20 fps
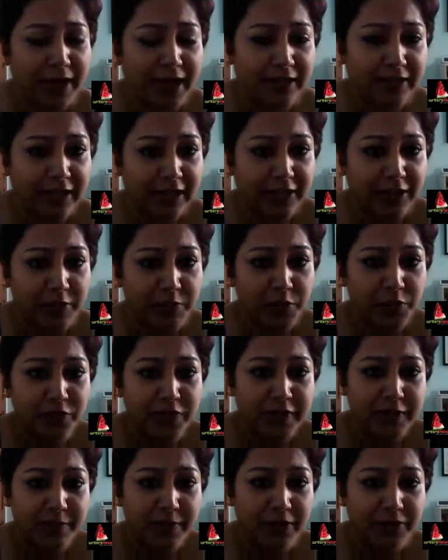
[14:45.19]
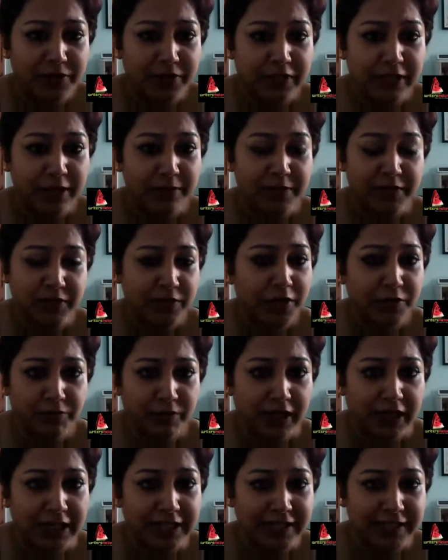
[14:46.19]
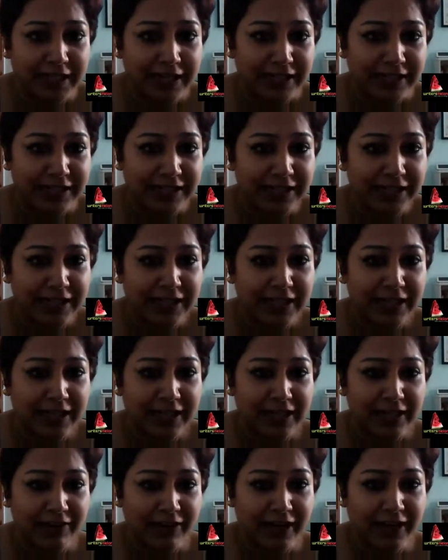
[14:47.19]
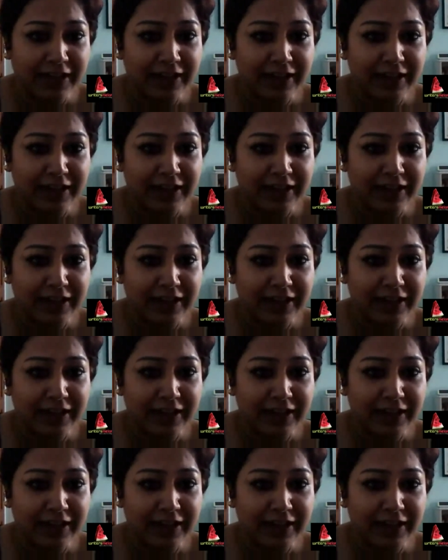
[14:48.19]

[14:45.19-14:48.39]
I think the movie's about to come. It's not released yet, right?